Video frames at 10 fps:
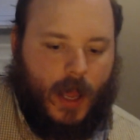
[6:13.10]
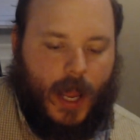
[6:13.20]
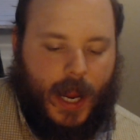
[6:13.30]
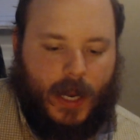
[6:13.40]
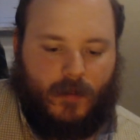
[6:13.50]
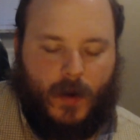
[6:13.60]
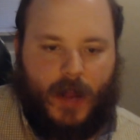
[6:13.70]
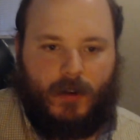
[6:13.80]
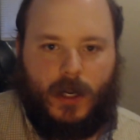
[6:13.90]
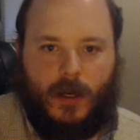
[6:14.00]
And if we
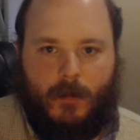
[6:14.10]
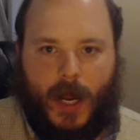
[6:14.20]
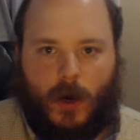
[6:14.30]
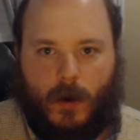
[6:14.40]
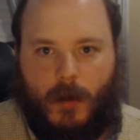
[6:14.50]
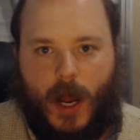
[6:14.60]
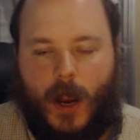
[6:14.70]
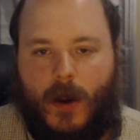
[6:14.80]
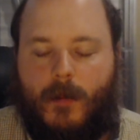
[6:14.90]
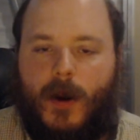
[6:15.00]
have a good
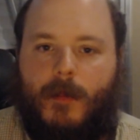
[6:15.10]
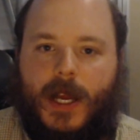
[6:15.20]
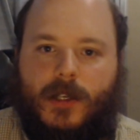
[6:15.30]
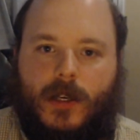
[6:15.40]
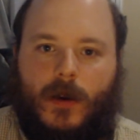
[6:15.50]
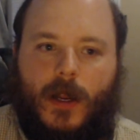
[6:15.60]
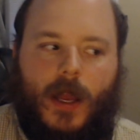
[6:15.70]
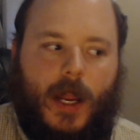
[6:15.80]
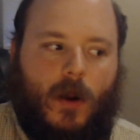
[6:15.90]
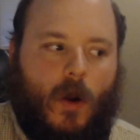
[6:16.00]
microbiome, our
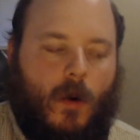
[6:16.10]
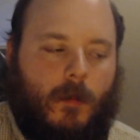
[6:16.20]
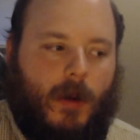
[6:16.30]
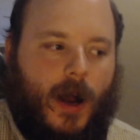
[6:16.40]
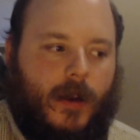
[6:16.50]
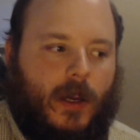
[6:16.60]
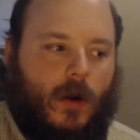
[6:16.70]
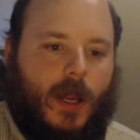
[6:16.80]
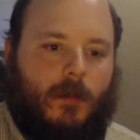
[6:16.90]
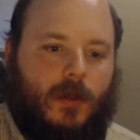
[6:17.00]
bacteria and our own body
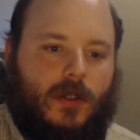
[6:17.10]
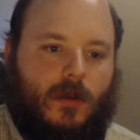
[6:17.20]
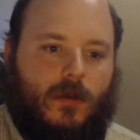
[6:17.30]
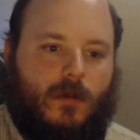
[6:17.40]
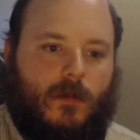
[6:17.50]
are able to,